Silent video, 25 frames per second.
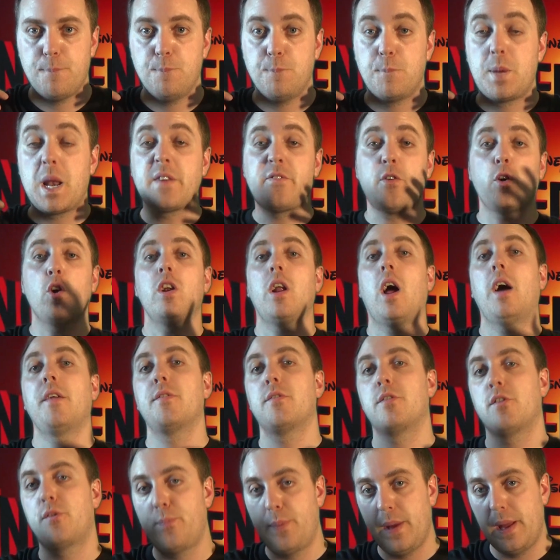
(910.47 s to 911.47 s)
But I've heard
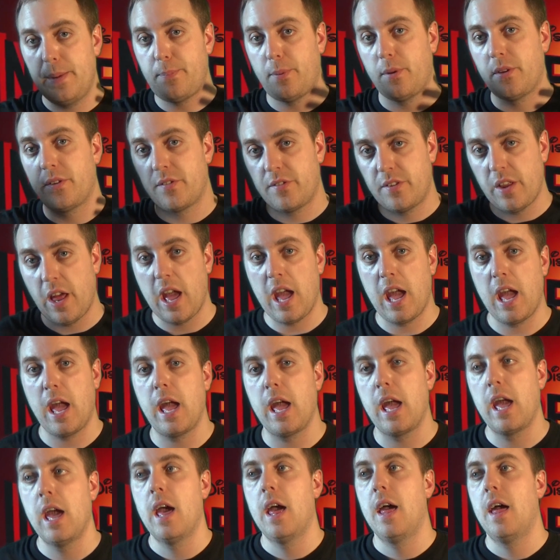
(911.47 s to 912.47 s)
other people
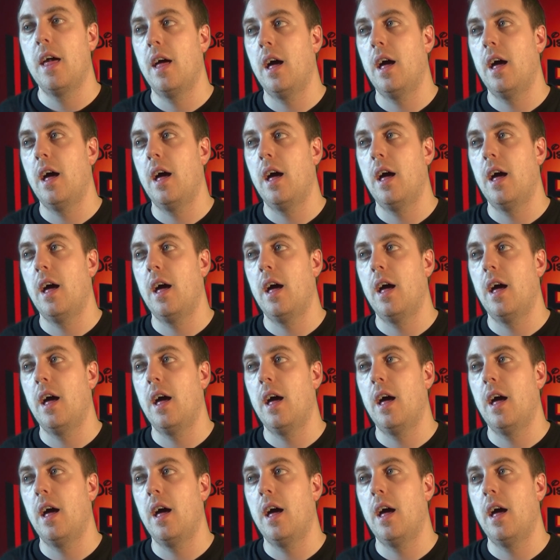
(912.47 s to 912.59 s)
say